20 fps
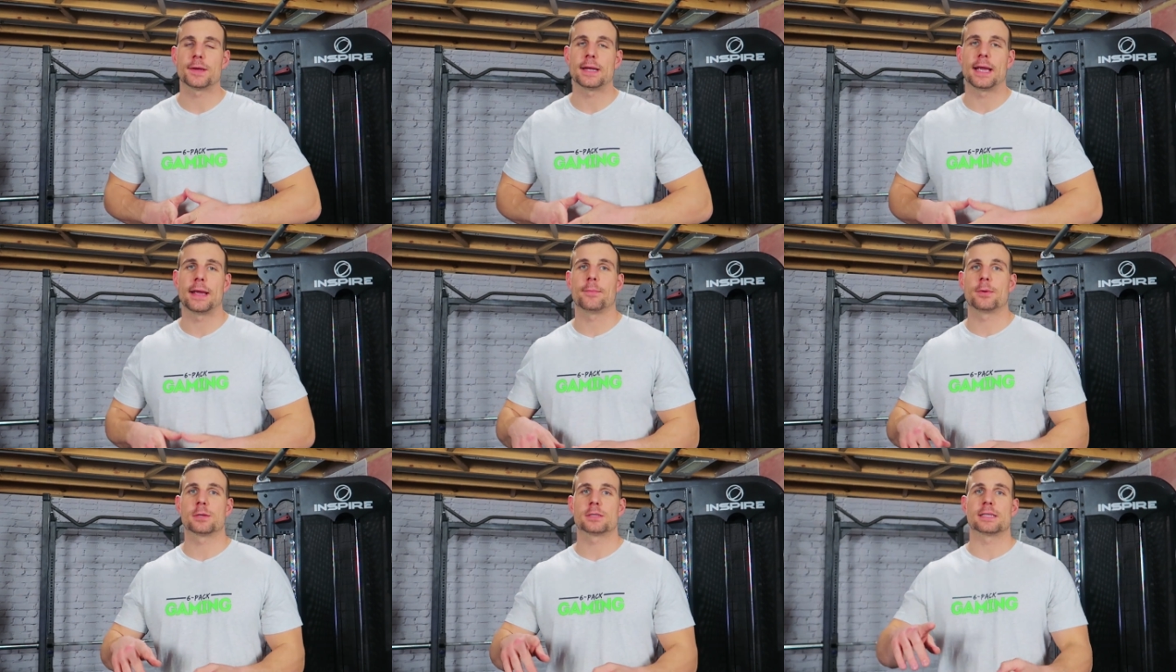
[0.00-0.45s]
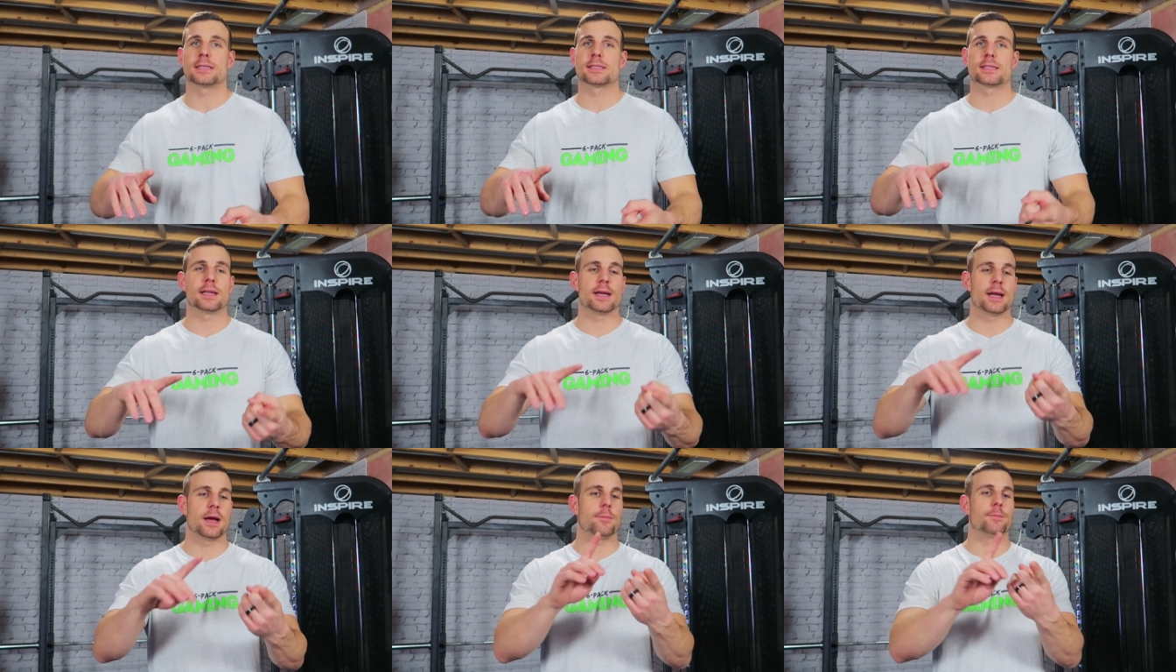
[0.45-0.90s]
for gamers
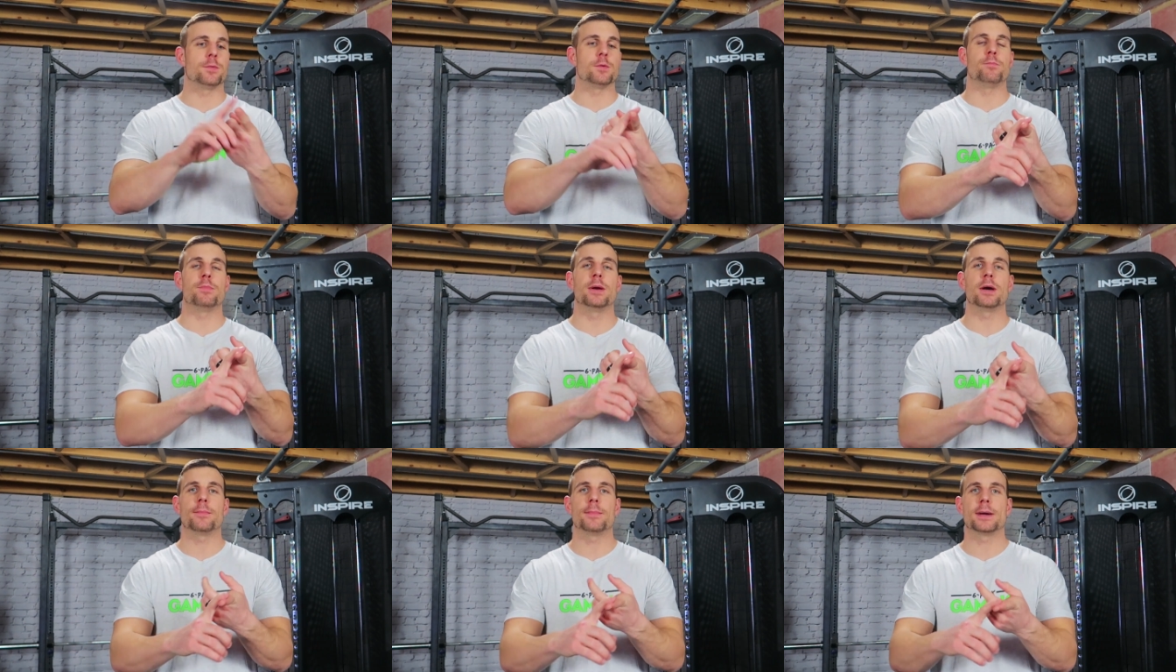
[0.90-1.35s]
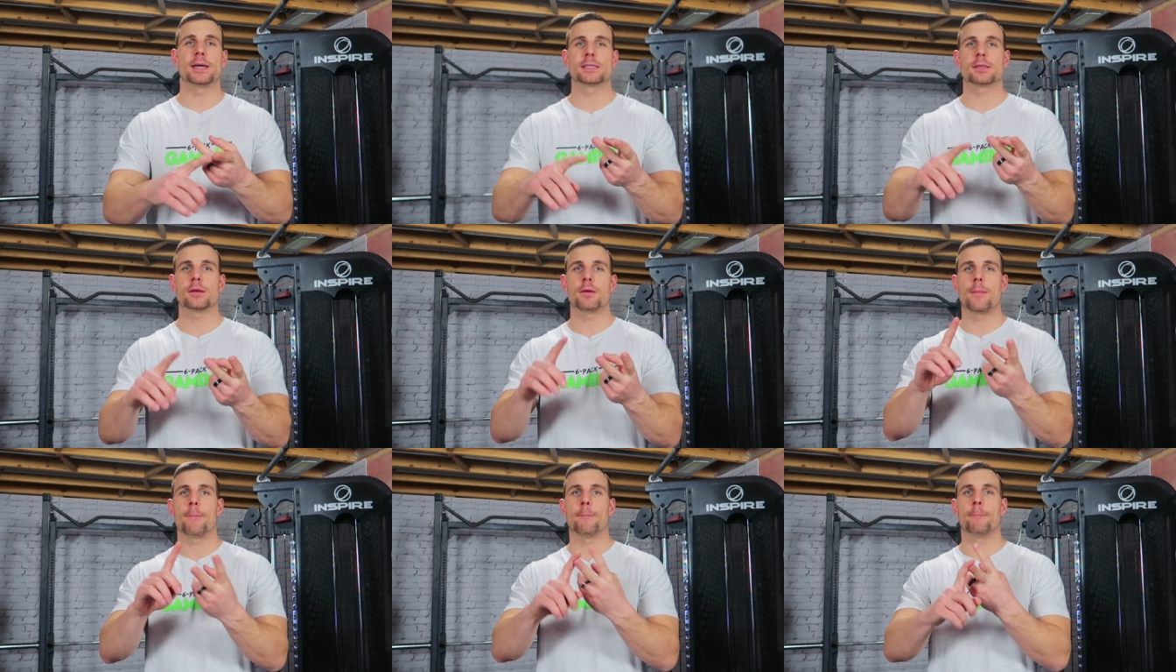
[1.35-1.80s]
that's going to help you build
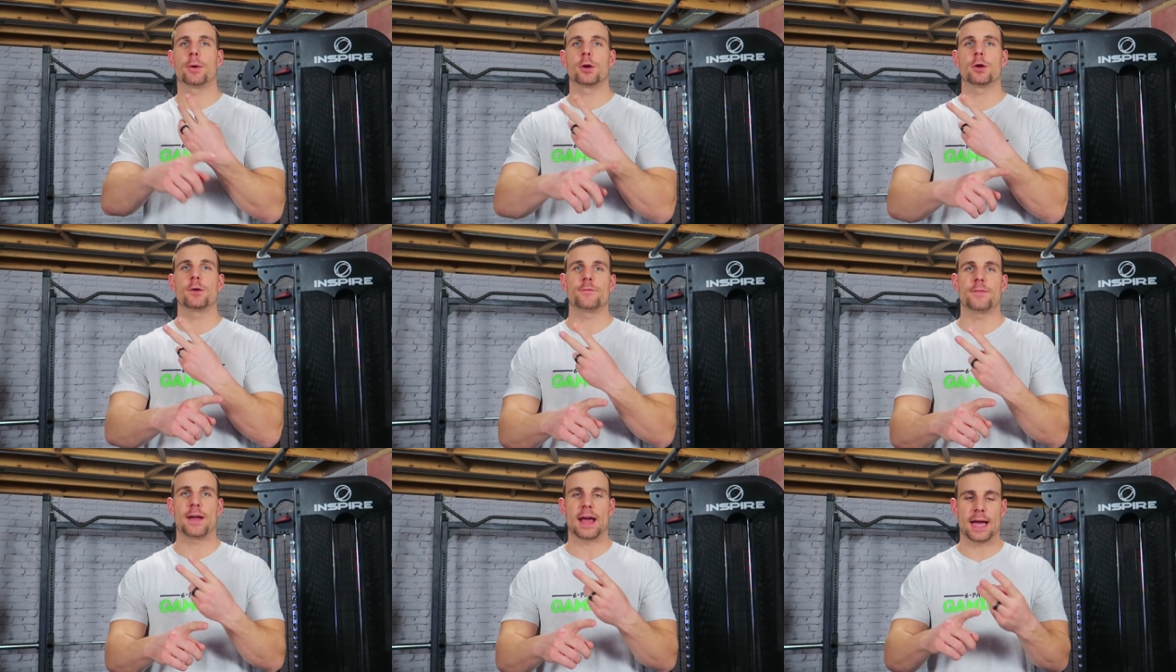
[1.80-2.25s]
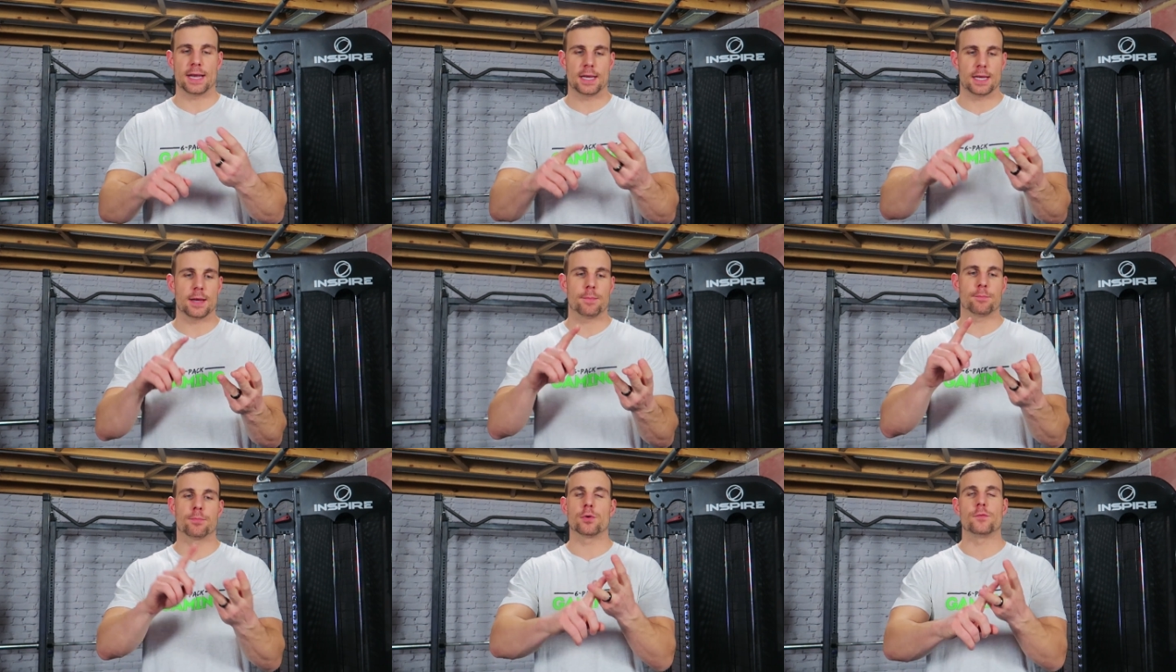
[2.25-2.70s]
muscle, burn
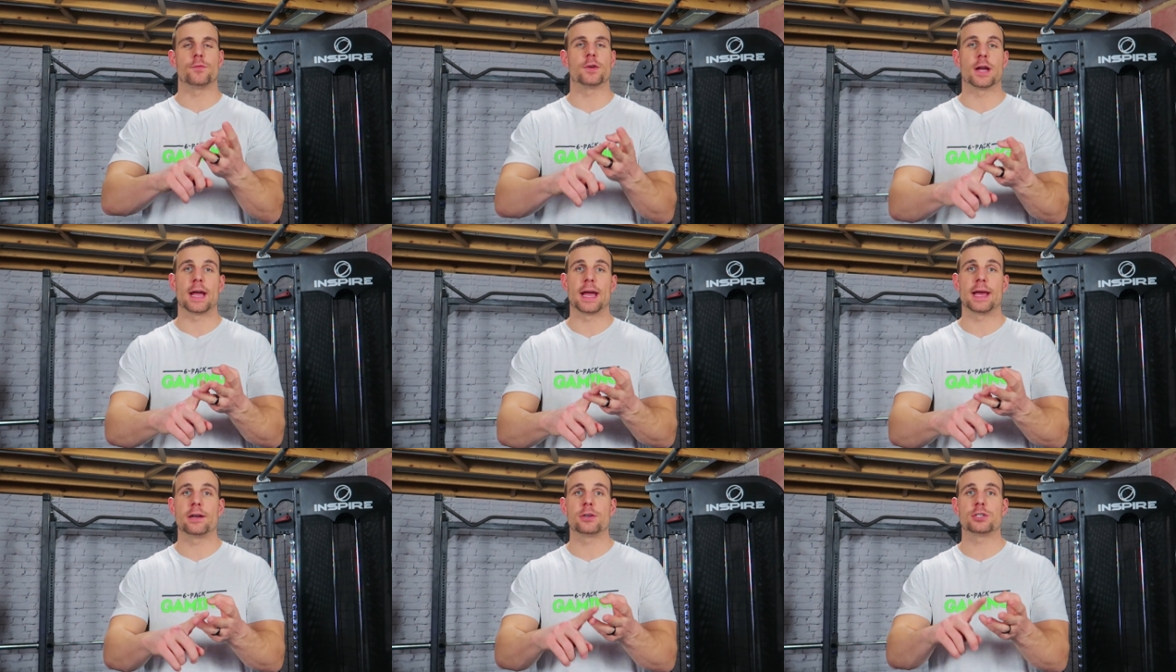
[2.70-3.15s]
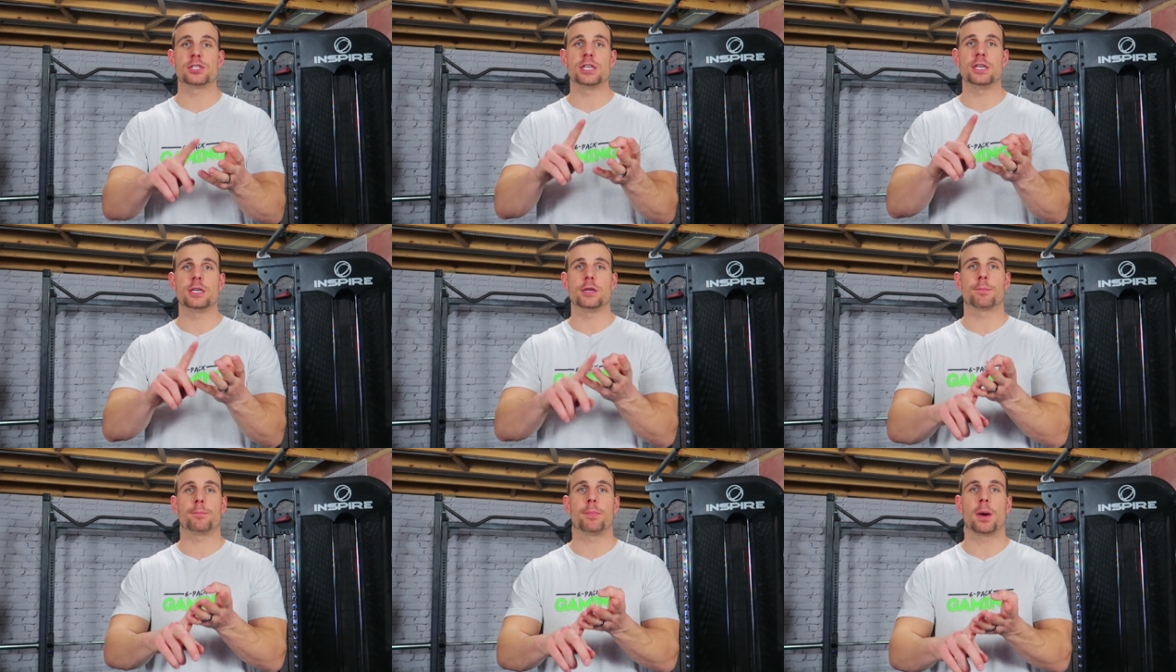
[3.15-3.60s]
fat, improve your energy,
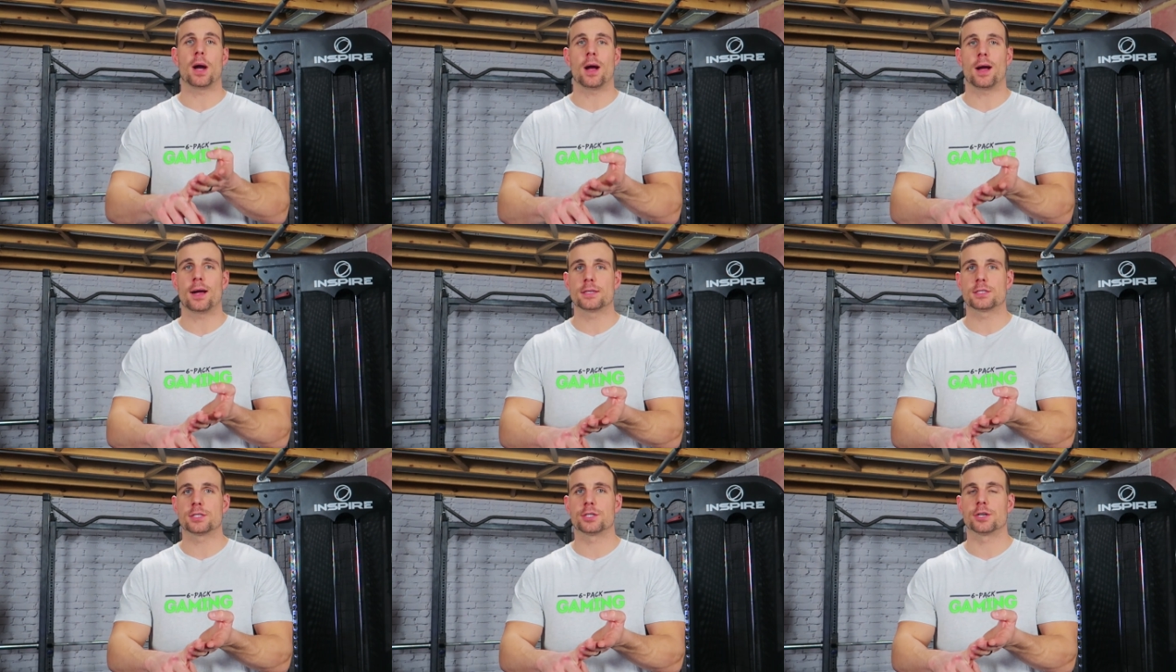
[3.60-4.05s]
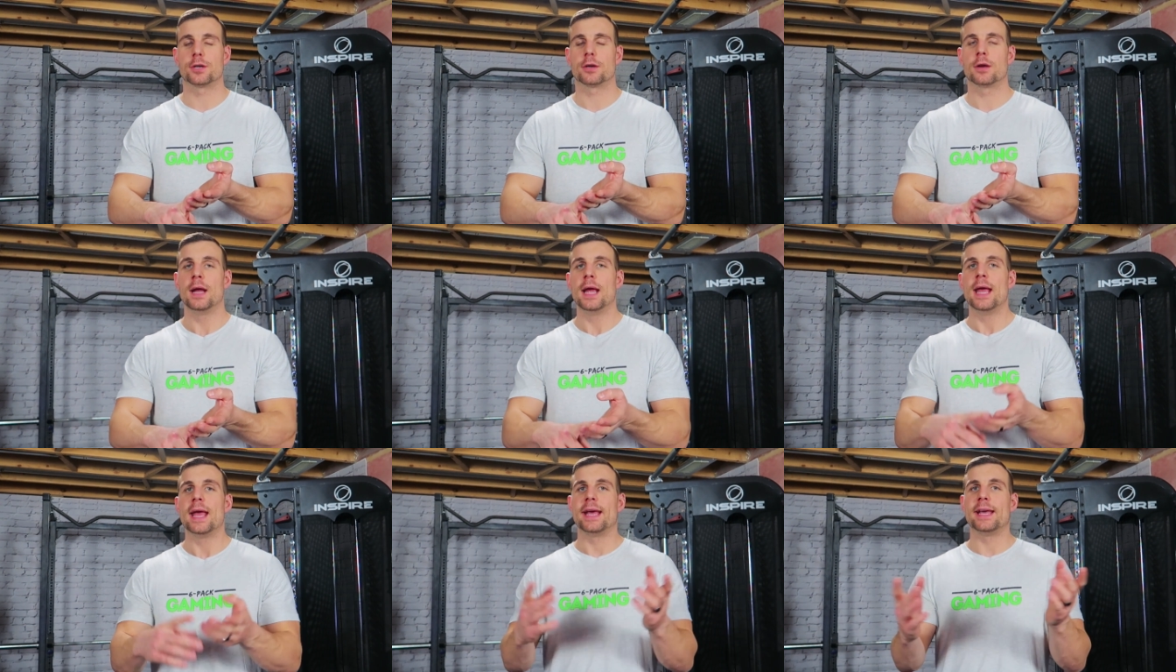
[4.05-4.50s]
your
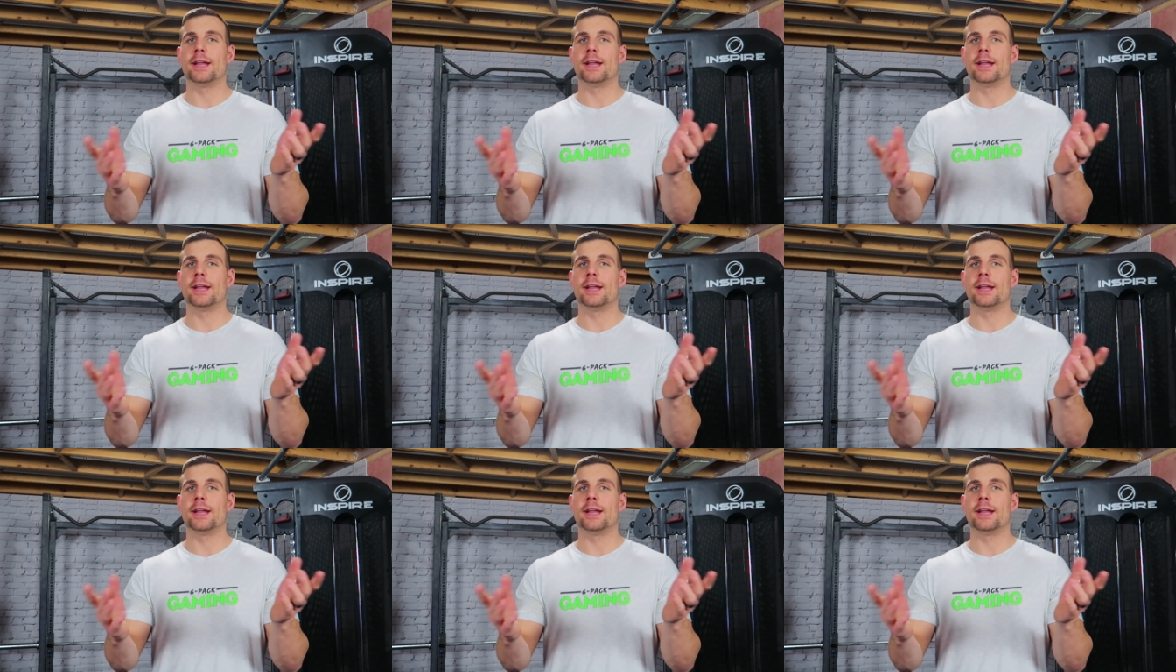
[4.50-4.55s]
posture,